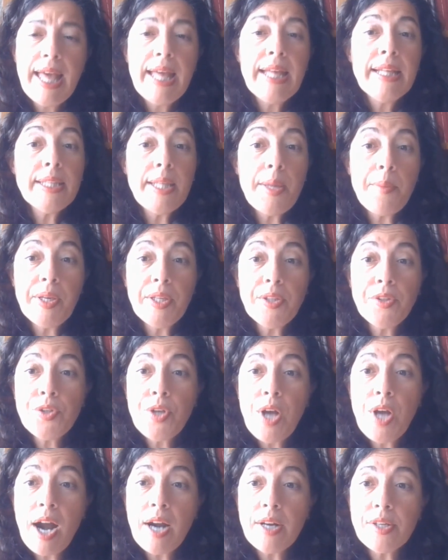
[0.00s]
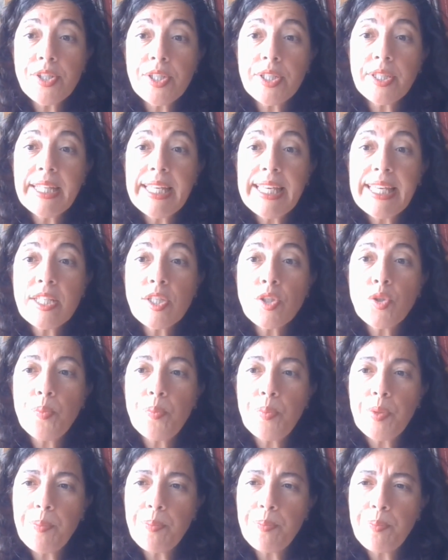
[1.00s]
The main target is to
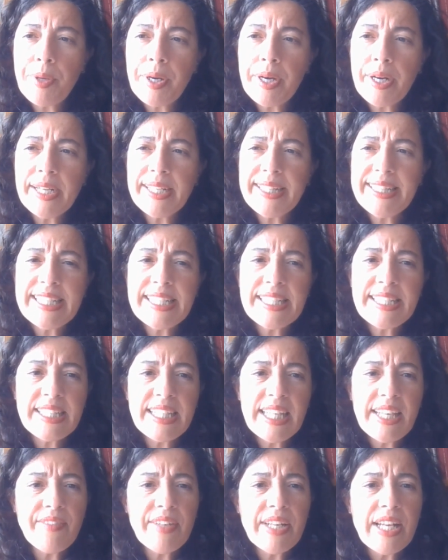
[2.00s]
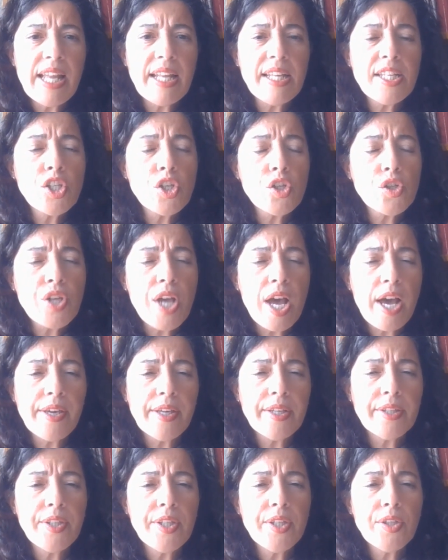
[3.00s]
prepare the civilized
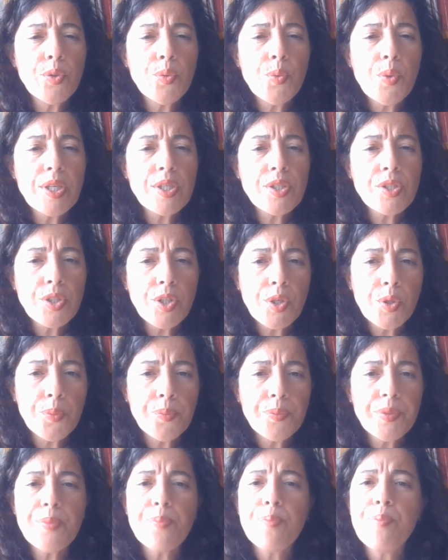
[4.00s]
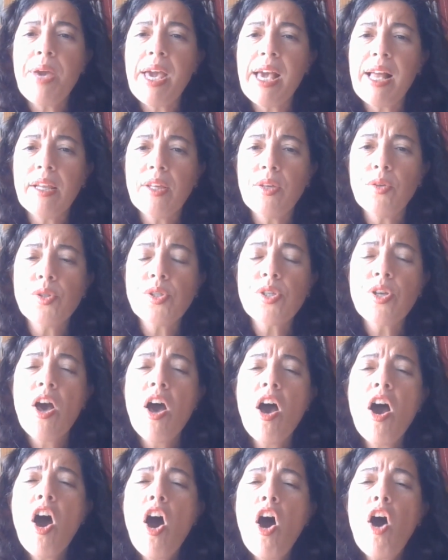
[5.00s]
society to assume the values
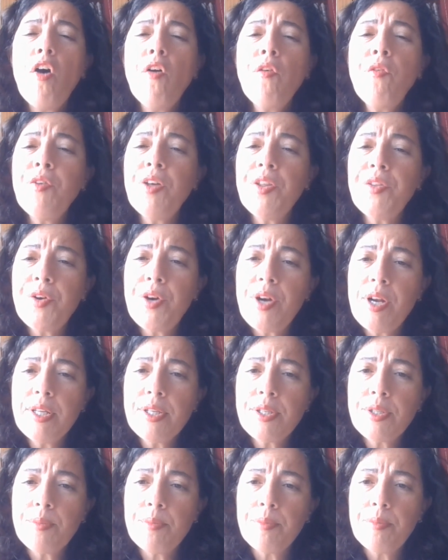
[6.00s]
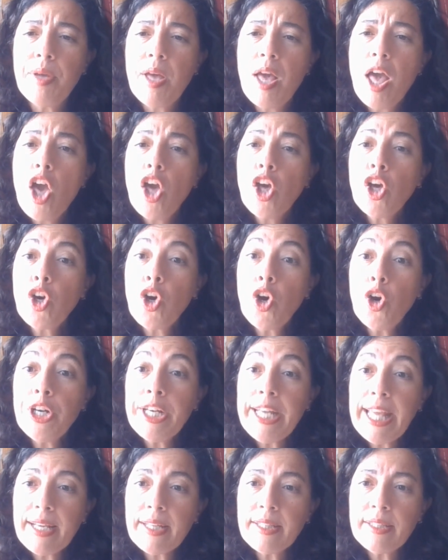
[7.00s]
of federalism,
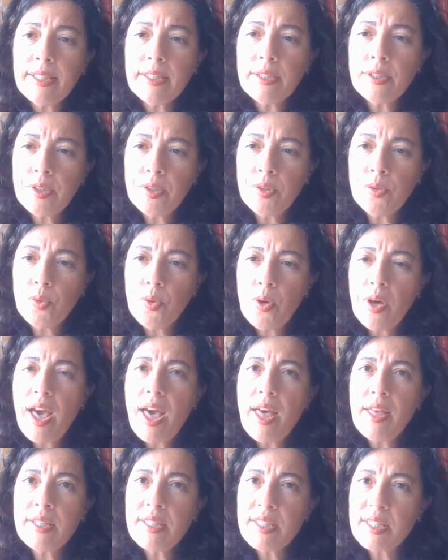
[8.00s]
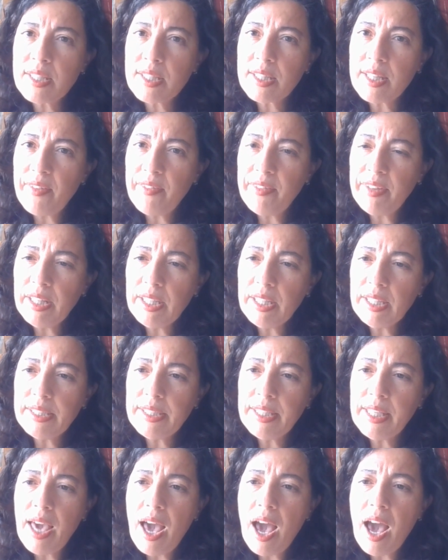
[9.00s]
connected to
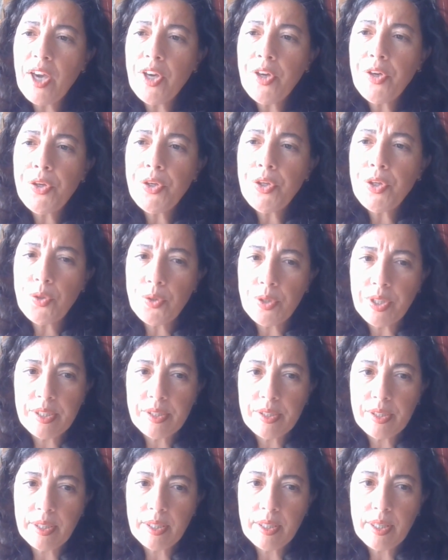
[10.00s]
stability and unity.